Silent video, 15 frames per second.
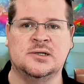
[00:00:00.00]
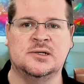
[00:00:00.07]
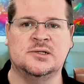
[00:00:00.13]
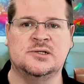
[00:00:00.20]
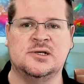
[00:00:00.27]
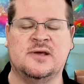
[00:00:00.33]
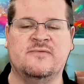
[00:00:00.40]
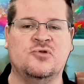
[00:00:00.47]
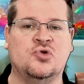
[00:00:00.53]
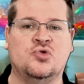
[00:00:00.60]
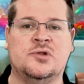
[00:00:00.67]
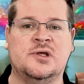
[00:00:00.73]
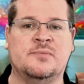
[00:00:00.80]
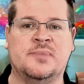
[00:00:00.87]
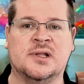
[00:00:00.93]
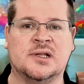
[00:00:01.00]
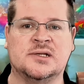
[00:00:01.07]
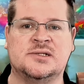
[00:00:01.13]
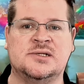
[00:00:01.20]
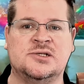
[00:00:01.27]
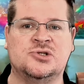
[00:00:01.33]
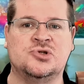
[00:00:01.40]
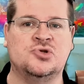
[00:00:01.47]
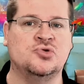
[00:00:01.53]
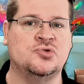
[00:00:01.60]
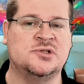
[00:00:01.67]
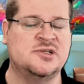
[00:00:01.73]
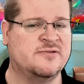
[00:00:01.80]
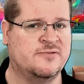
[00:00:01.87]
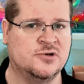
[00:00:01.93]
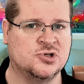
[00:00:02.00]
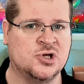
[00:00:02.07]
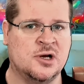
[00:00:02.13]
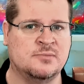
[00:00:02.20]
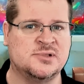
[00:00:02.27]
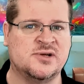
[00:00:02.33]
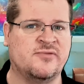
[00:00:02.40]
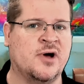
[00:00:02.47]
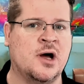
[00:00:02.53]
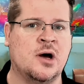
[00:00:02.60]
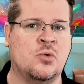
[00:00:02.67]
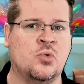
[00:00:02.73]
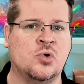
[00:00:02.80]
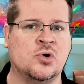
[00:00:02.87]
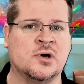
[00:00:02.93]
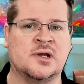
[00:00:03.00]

to give you the ability to do different types of artwork